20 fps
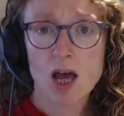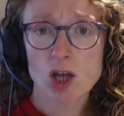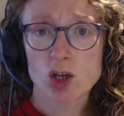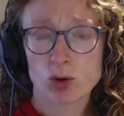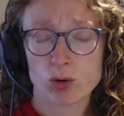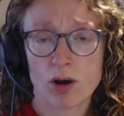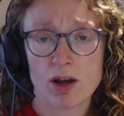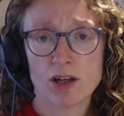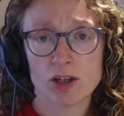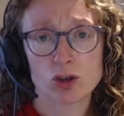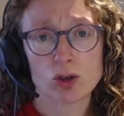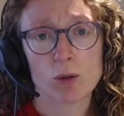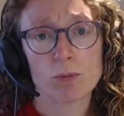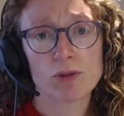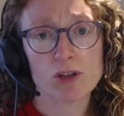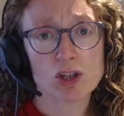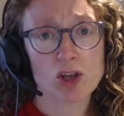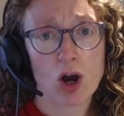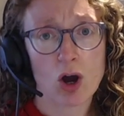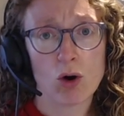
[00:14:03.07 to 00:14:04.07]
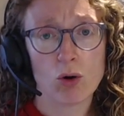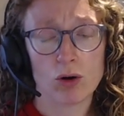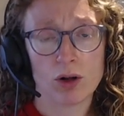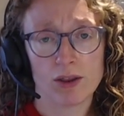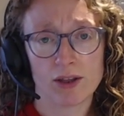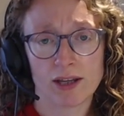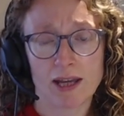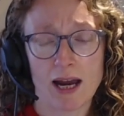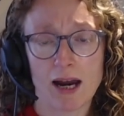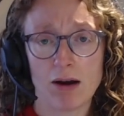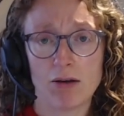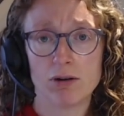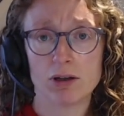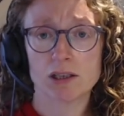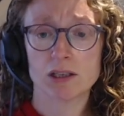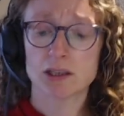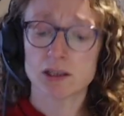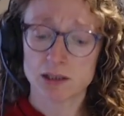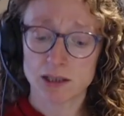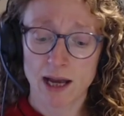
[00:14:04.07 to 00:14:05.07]
try and adopt these whole other
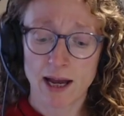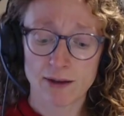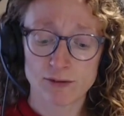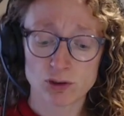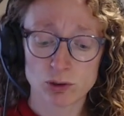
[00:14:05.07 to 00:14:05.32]
characters and have